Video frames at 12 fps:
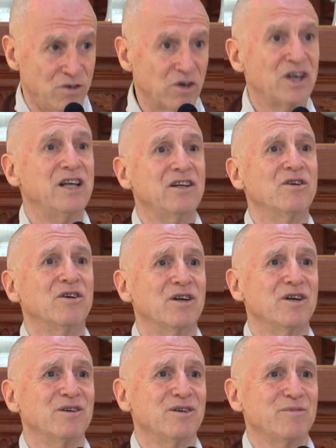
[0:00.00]
You're
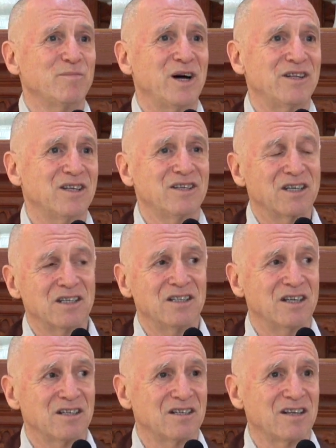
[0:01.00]
hindered by the
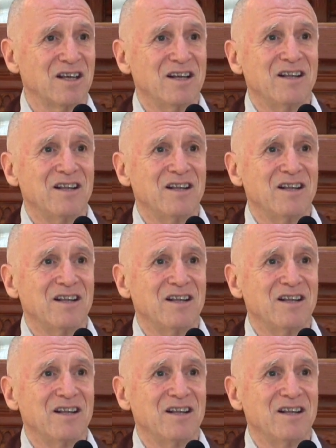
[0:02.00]
sickness.